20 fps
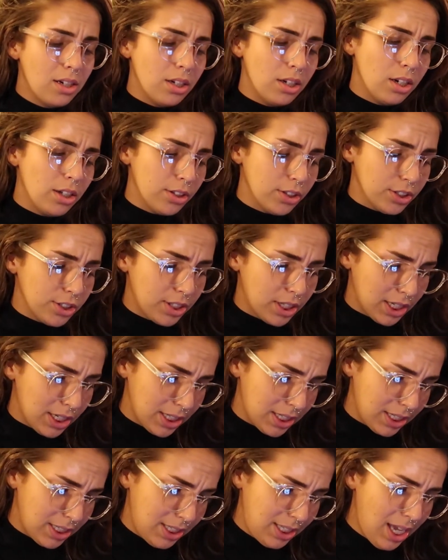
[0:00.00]
and Other Side of
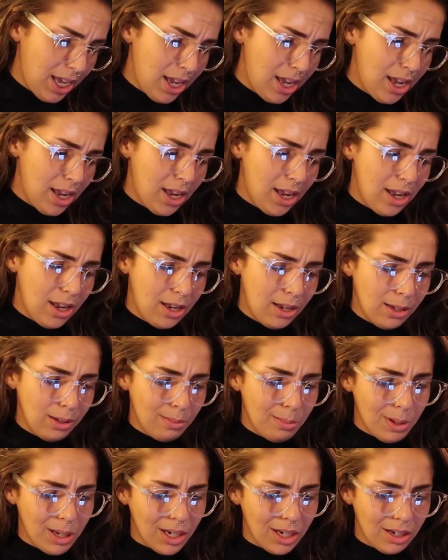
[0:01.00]
the
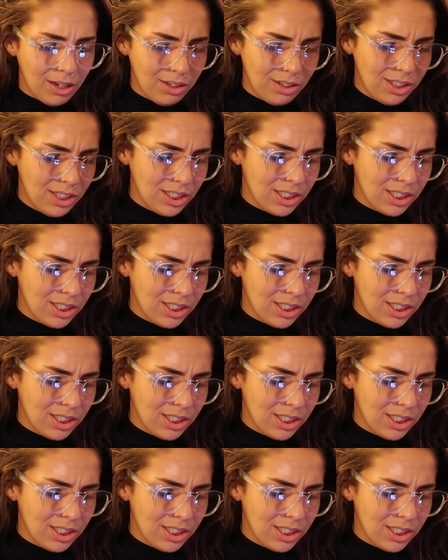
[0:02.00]
Game. And